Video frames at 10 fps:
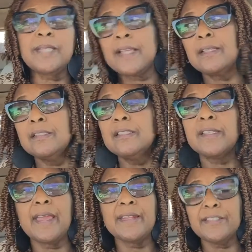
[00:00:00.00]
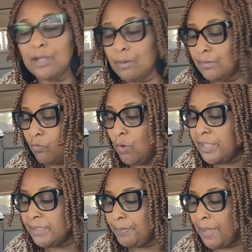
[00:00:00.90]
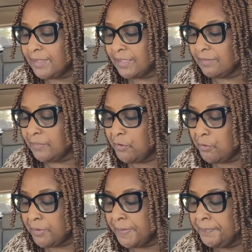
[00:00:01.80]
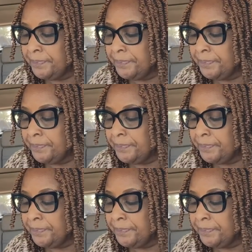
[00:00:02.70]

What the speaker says: take a look at in terms of wastebasket theory.